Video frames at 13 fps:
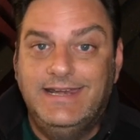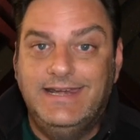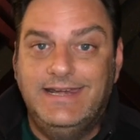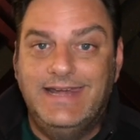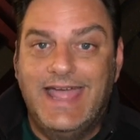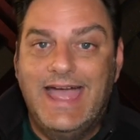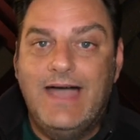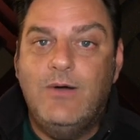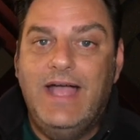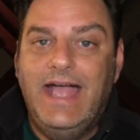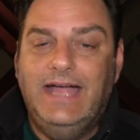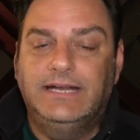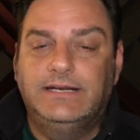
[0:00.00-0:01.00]
now
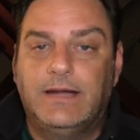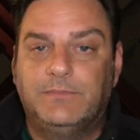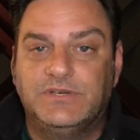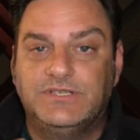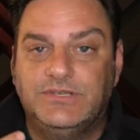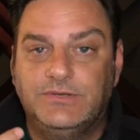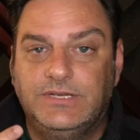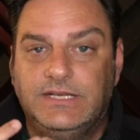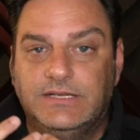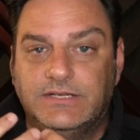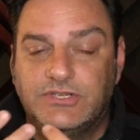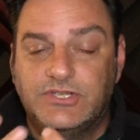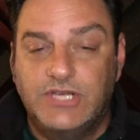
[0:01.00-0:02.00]
had an opportunity
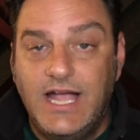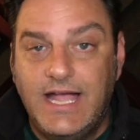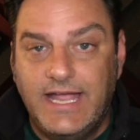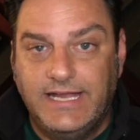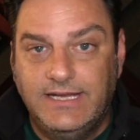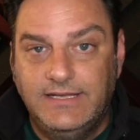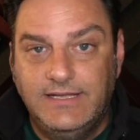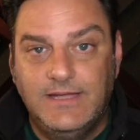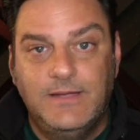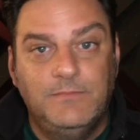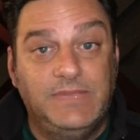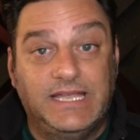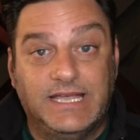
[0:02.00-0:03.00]
to shine
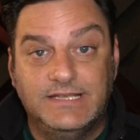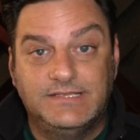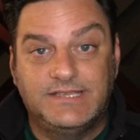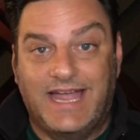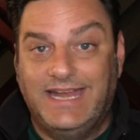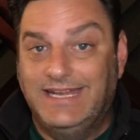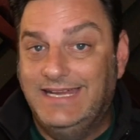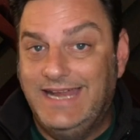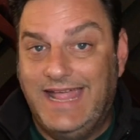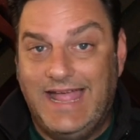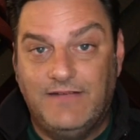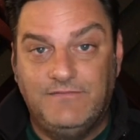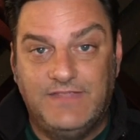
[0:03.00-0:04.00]
because I didn't
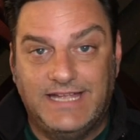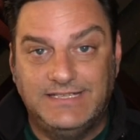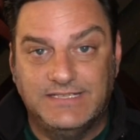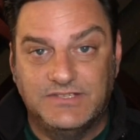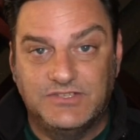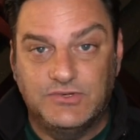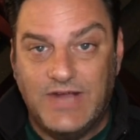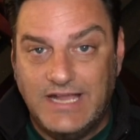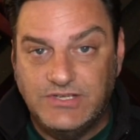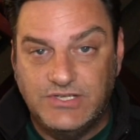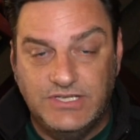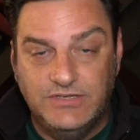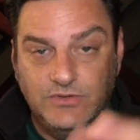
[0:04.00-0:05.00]
have that
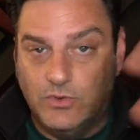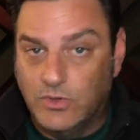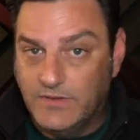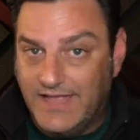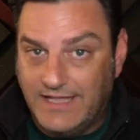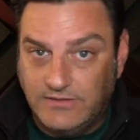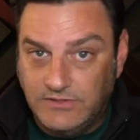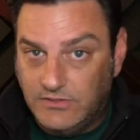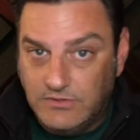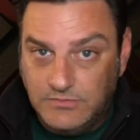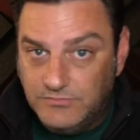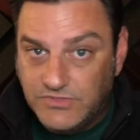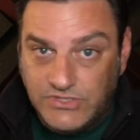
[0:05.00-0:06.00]
distraction or that
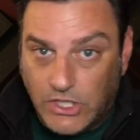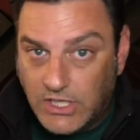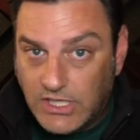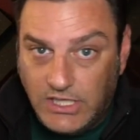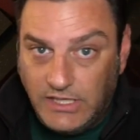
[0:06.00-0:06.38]
little dark